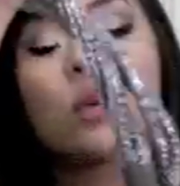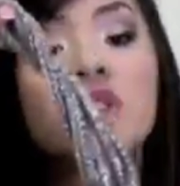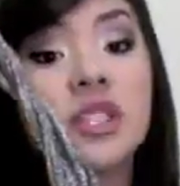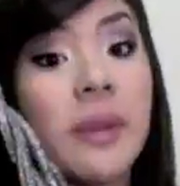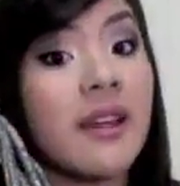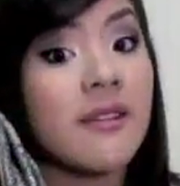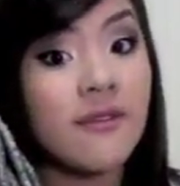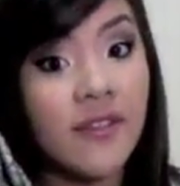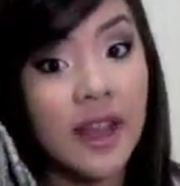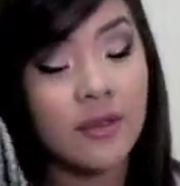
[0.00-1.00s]
which is my
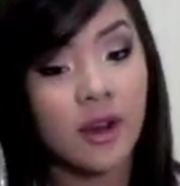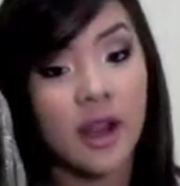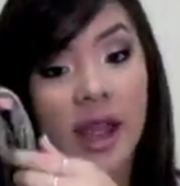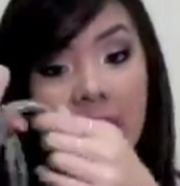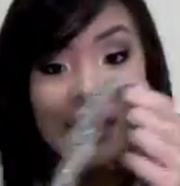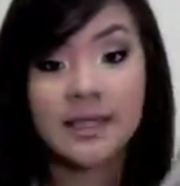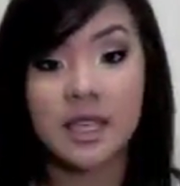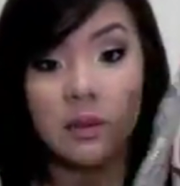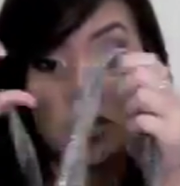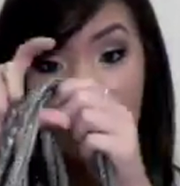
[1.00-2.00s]
favorite, and
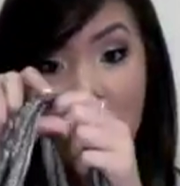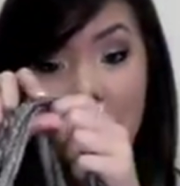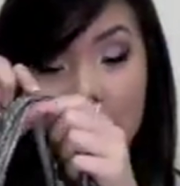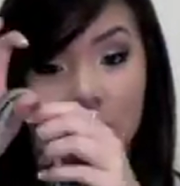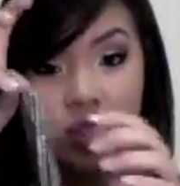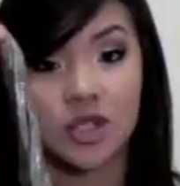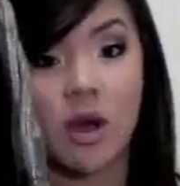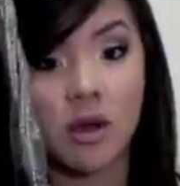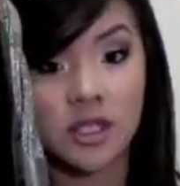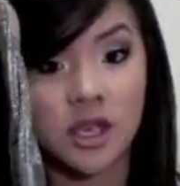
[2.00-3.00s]
double straps, which is
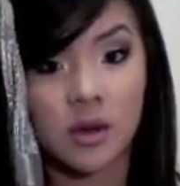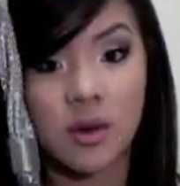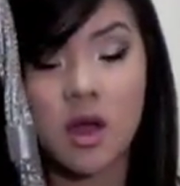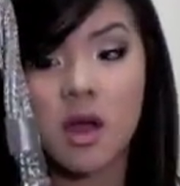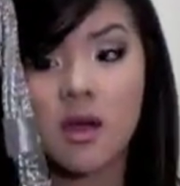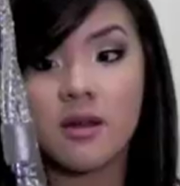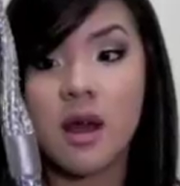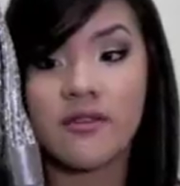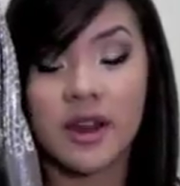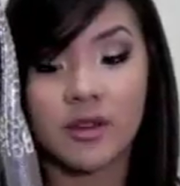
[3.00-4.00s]
also
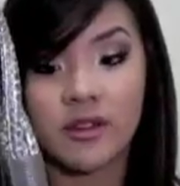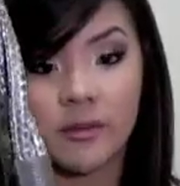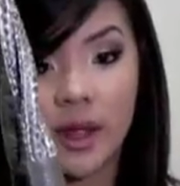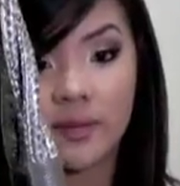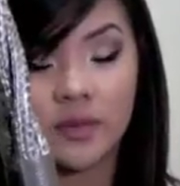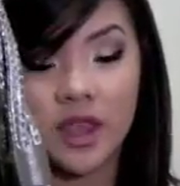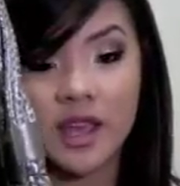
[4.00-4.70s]
a favorite of mine.